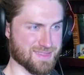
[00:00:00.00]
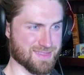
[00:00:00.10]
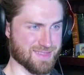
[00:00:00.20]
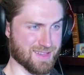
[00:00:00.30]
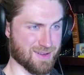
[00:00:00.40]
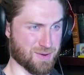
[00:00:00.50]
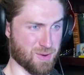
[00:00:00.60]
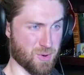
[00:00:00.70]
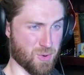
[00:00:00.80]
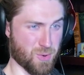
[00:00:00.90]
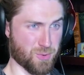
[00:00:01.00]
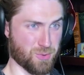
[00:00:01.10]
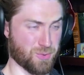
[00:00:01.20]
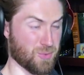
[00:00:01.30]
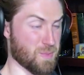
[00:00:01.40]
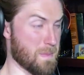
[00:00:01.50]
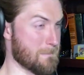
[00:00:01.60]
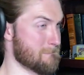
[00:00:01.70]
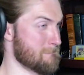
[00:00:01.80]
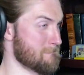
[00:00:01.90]
the whole
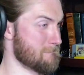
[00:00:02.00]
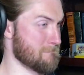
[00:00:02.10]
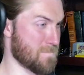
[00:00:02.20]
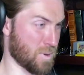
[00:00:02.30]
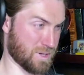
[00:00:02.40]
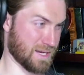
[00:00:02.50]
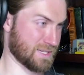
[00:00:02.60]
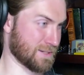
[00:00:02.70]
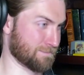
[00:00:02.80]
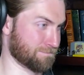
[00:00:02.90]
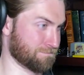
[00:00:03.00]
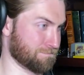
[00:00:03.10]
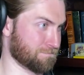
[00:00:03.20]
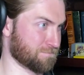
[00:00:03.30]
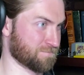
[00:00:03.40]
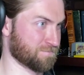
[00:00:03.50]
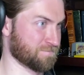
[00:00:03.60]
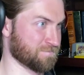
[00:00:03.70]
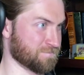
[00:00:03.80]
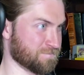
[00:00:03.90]
market.
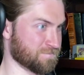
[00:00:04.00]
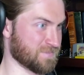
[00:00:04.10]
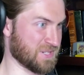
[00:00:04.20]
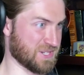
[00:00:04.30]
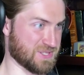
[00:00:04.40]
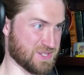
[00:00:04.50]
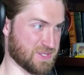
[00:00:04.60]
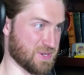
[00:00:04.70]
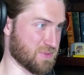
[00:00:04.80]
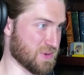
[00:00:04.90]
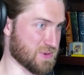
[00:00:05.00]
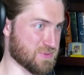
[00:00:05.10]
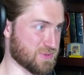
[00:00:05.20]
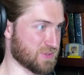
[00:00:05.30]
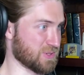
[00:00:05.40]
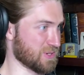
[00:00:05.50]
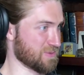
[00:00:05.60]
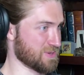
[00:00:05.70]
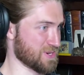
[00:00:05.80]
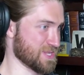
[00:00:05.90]
Because I don't know what's
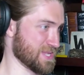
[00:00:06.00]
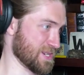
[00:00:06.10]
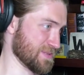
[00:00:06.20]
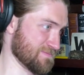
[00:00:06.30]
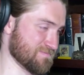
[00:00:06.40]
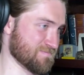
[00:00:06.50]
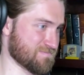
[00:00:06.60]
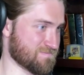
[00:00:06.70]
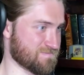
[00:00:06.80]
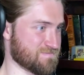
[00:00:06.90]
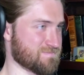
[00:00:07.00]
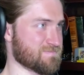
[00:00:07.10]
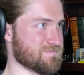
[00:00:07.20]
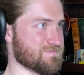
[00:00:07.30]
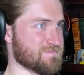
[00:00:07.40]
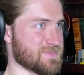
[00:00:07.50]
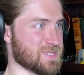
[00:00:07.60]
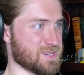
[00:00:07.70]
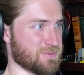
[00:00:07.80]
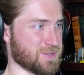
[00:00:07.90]
going on there.
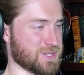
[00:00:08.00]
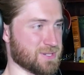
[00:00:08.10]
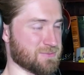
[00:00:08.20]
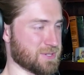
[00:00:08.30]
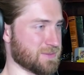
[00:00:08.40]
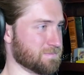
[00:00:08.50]
I really don't.